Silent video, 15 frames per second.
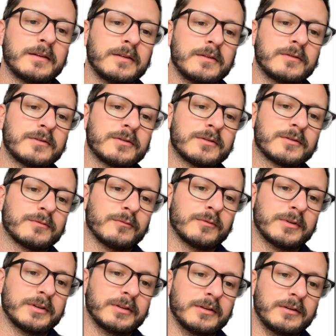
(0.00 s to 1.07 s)
users
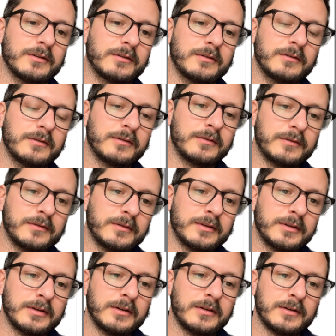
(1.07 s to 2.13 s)
will
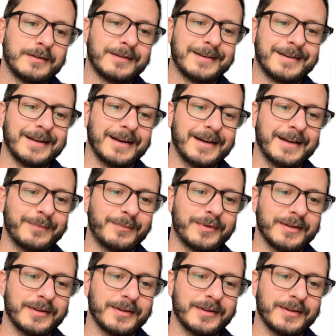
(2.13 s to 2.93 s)
type,